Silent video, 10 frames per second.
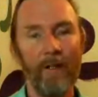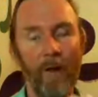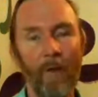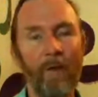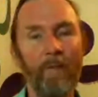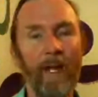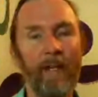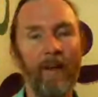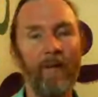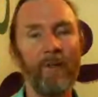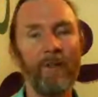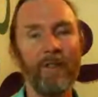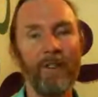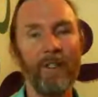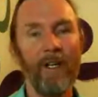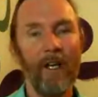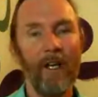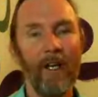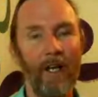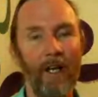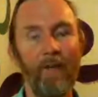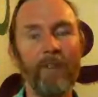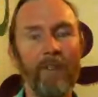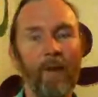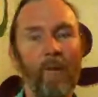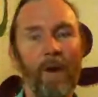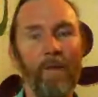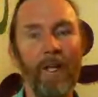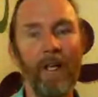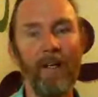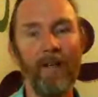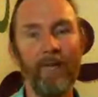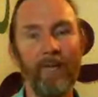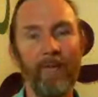lowering pain levels, and our emotional well-being.